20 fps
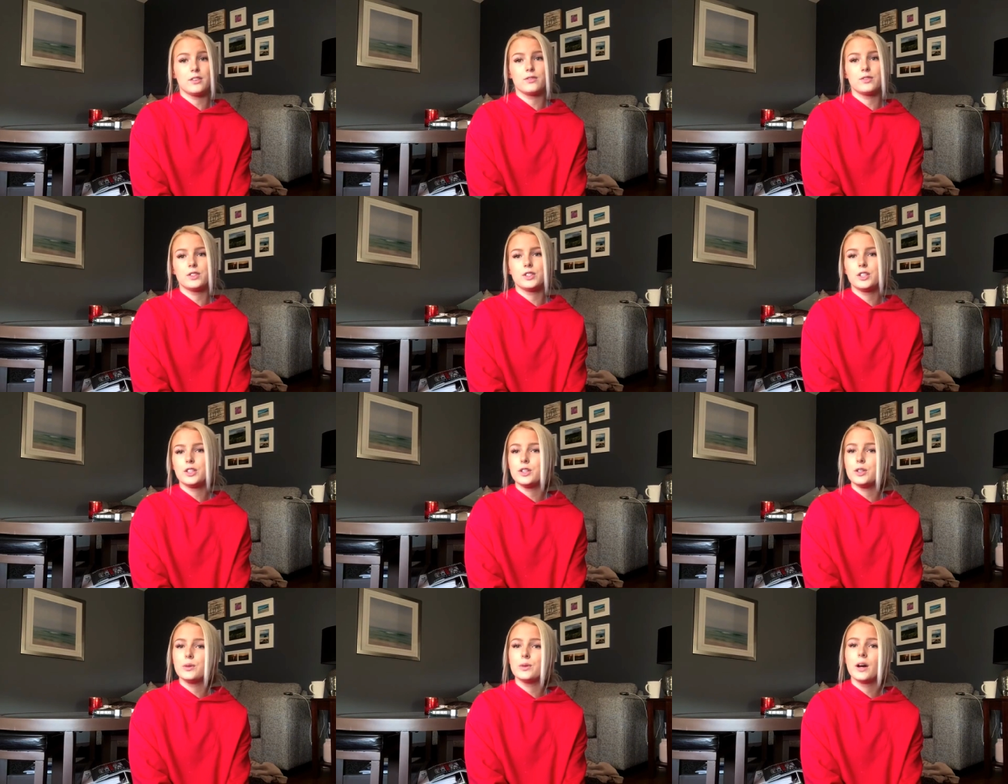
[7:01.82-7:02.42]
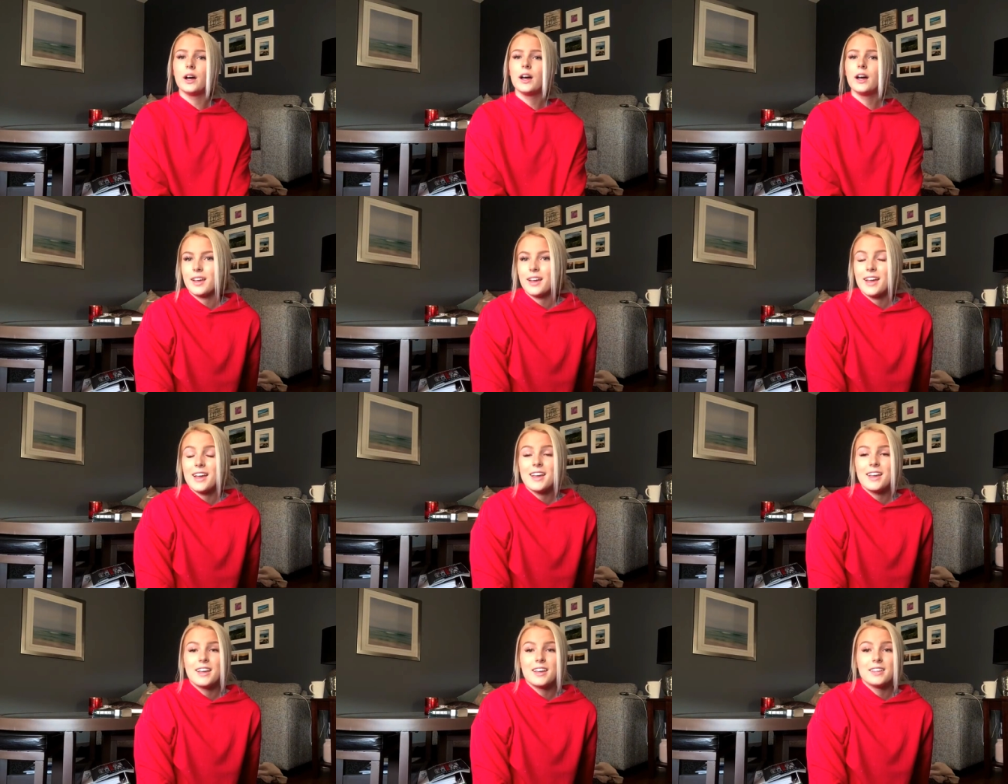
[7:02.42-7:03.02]
of 2.
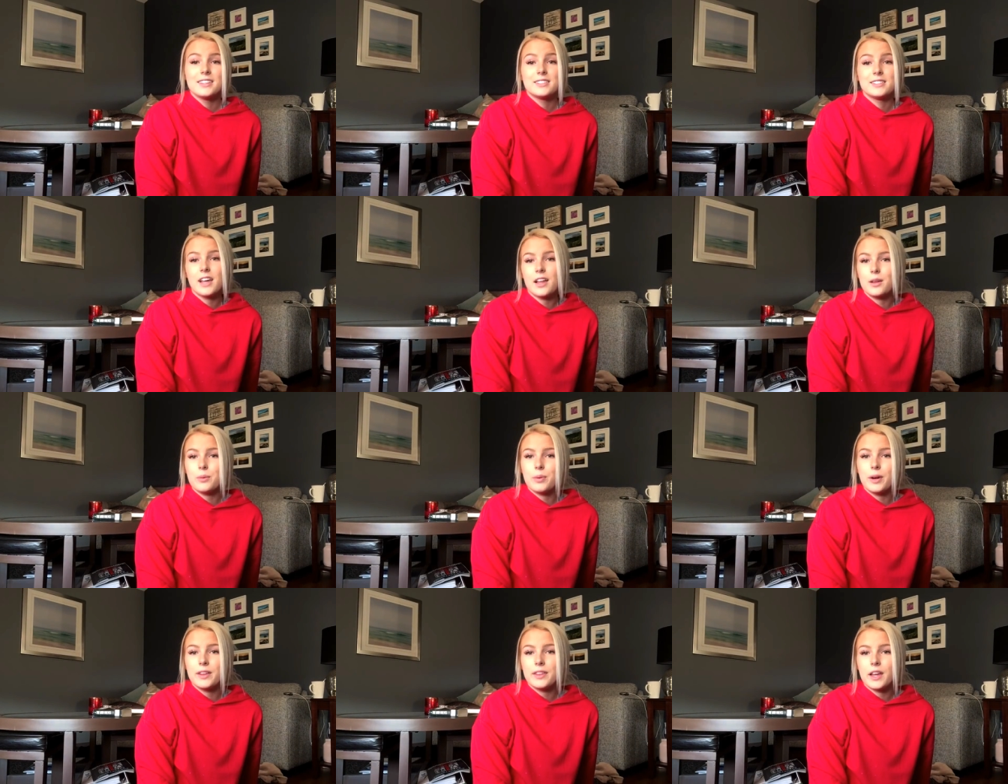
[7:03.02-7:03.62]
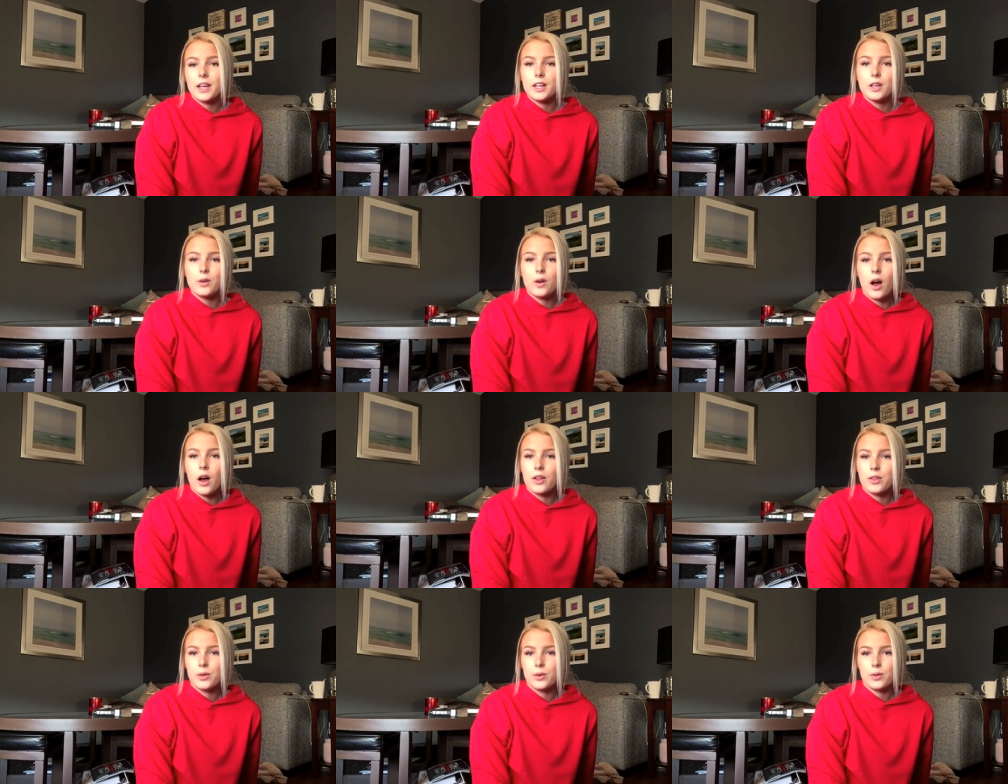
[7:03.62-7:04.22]
Celebrate that you
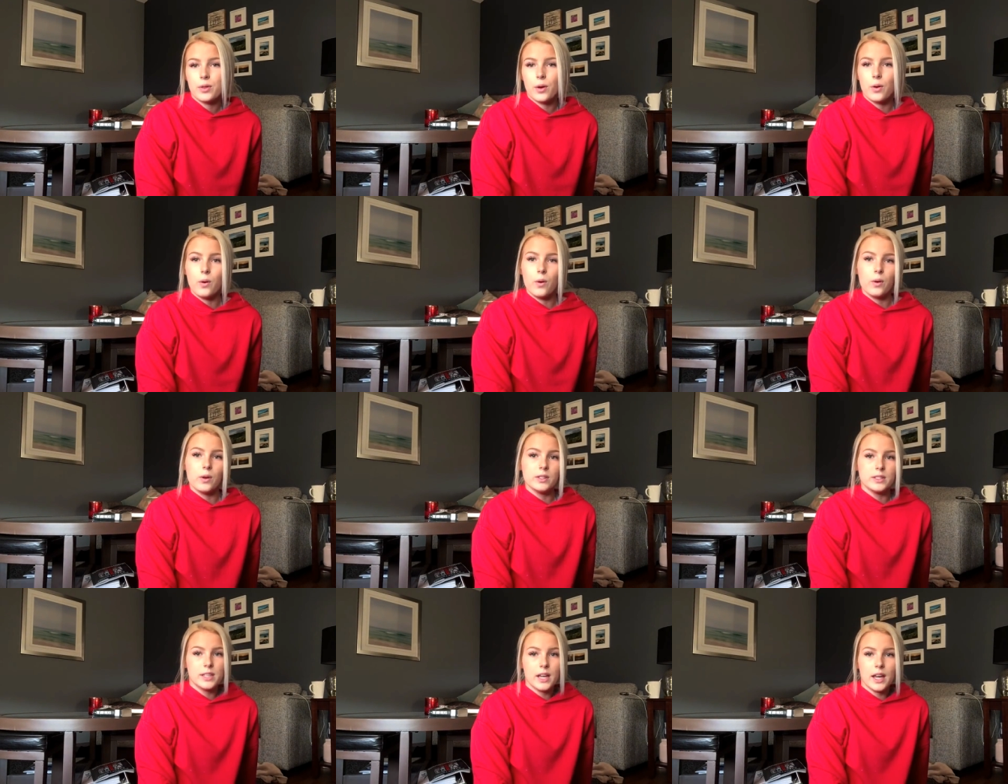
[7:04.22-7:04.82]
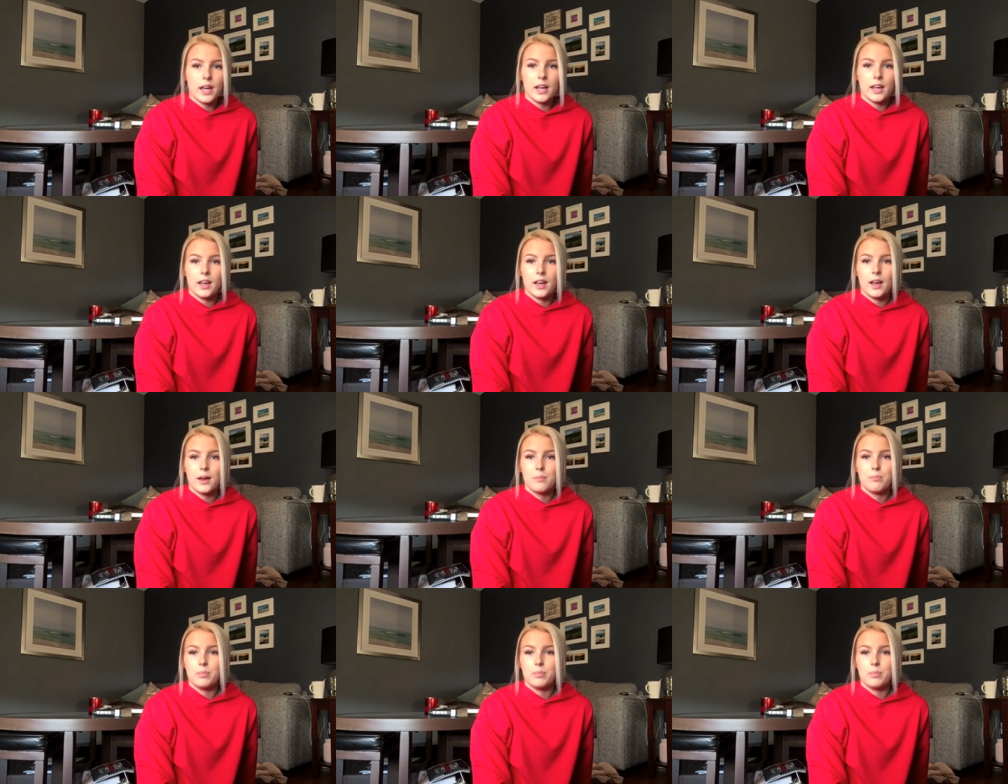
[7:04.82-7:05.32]
got through the whole day